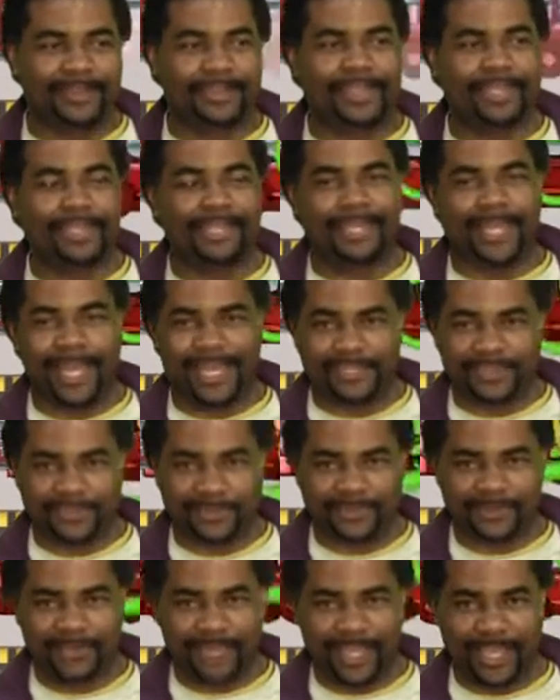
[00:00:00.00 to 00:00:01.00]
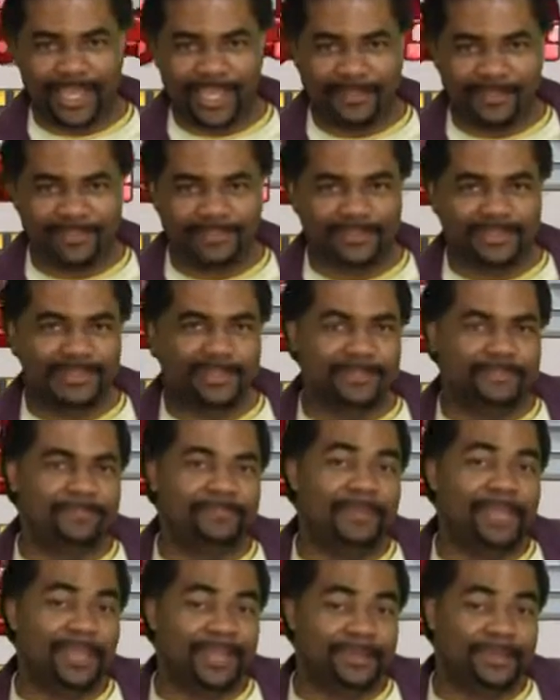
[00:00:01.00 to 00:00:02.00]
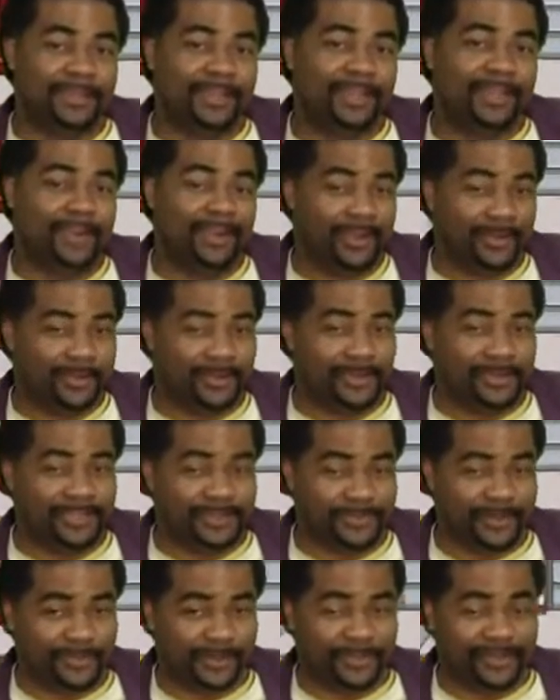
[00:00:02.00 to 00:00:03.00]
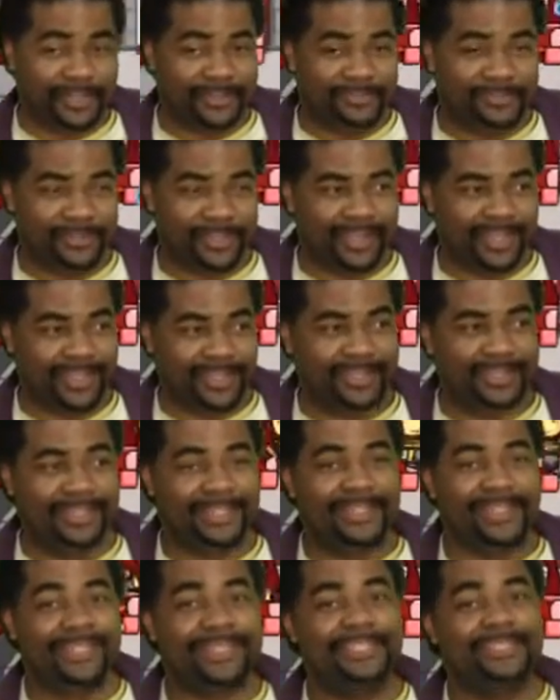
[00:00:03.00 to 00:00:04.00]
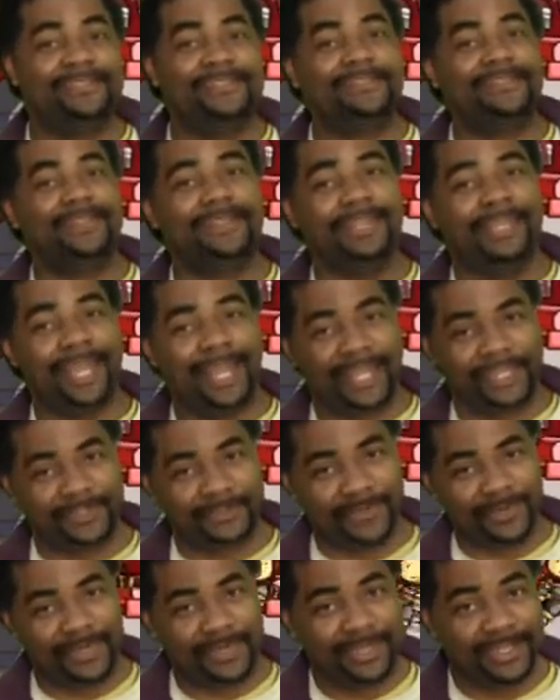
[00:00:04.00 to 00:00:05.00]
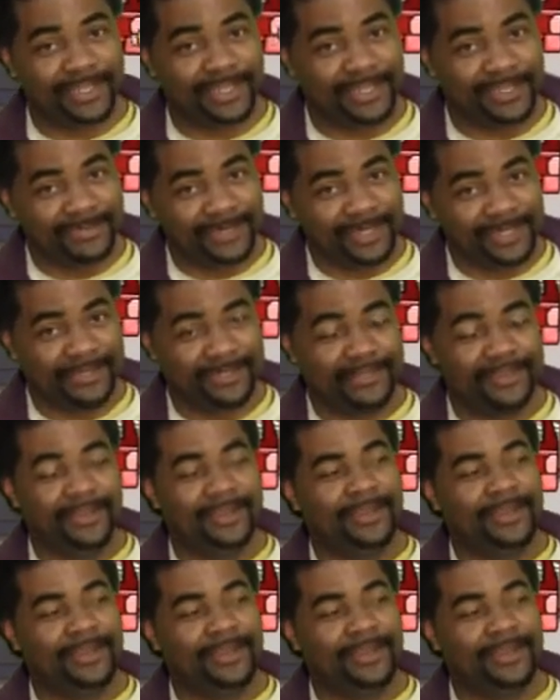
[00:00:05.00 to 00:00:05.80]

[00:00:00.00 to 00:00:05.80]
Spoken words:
The last two games made me a hardcore Scribblenaut fan. This last one, Unlimited.